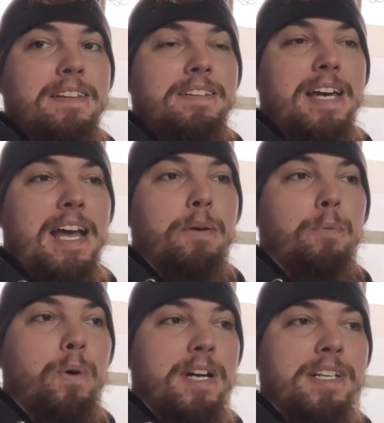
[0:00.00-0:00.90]
that
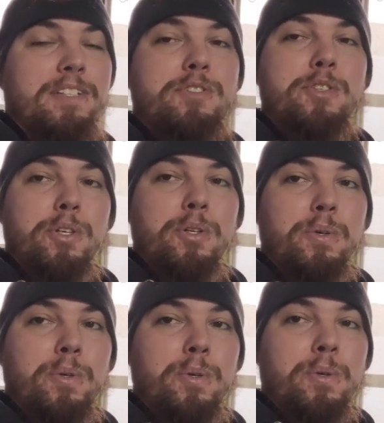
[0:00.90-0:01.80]
wanted
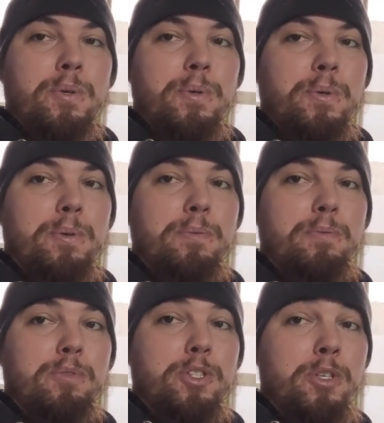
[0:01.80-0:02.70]
to
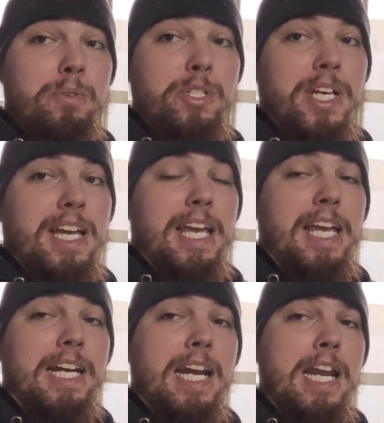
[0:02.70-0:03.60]
use it
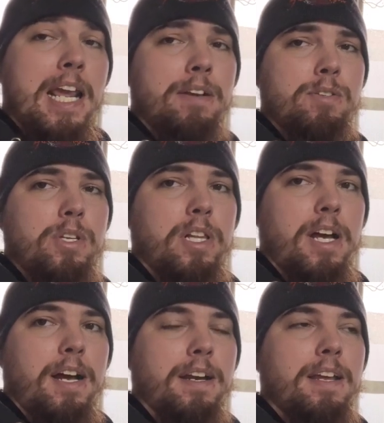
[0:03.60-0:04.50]
in a nail
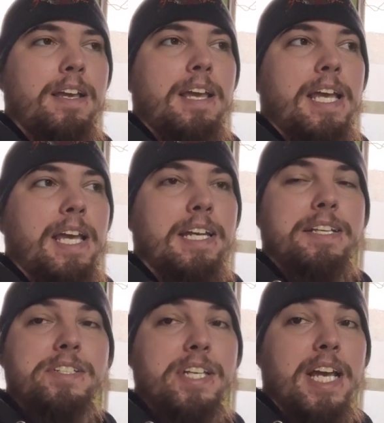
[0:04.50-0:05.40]
salon. And
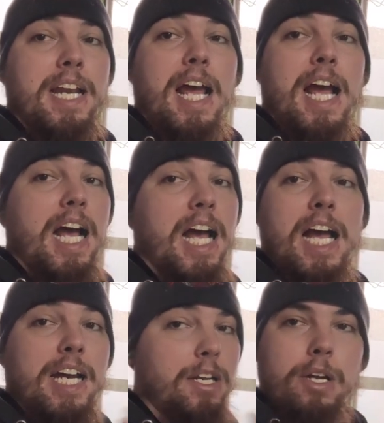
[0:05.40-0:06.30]
he said,
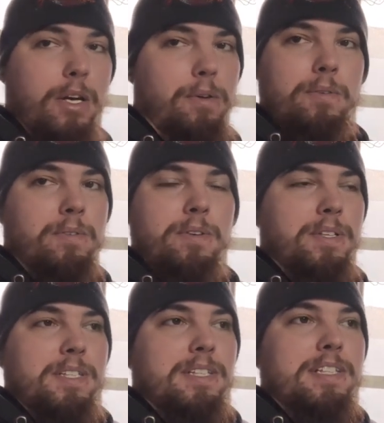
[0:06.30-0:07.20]
uh, no,
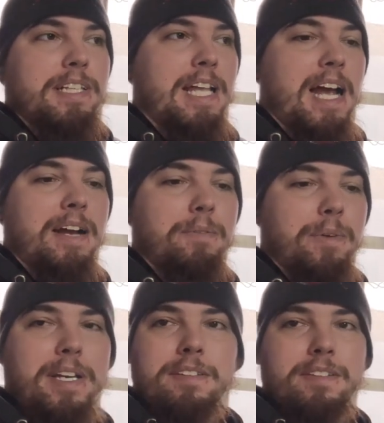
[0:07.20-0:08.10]
not
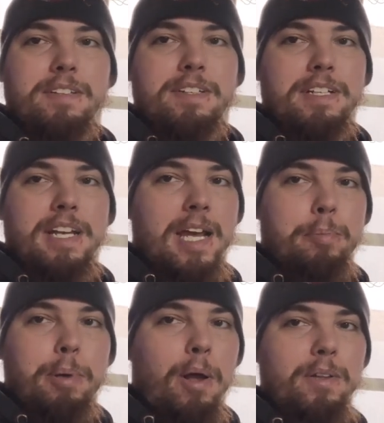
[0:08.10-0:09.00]
with nail
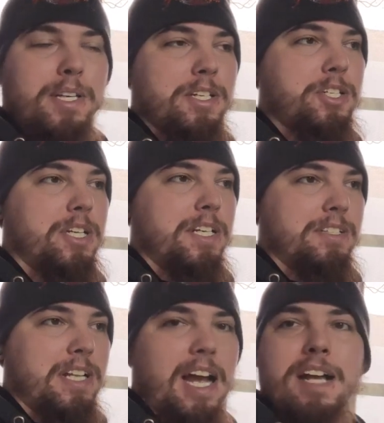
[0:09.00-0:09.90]
polish
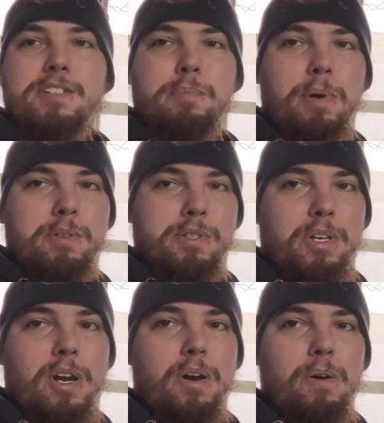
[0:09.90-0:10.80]
is not supposed to
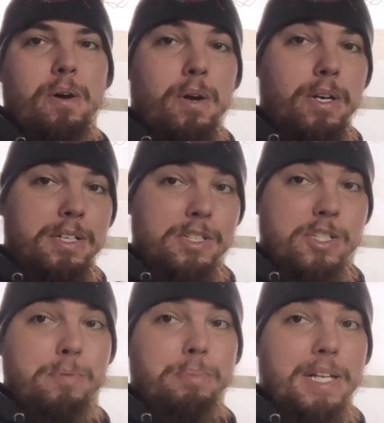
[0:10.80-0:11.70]
go on
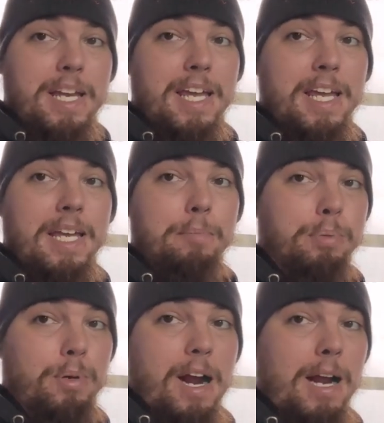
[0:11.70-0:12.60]
display
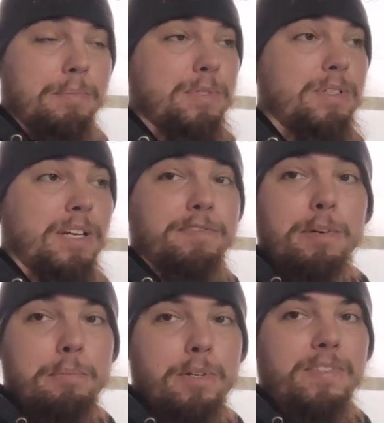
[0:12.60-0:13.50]
props like
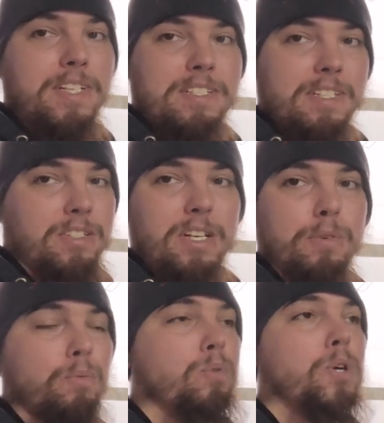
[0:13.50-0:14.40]
from movies. It's going to
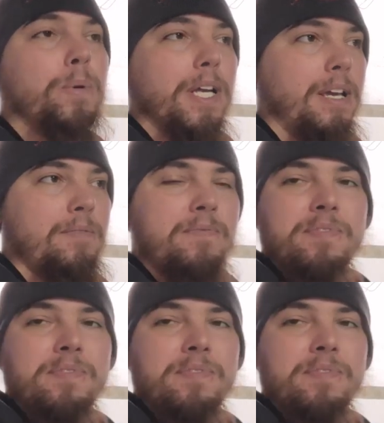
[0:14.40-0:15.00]
ruin it.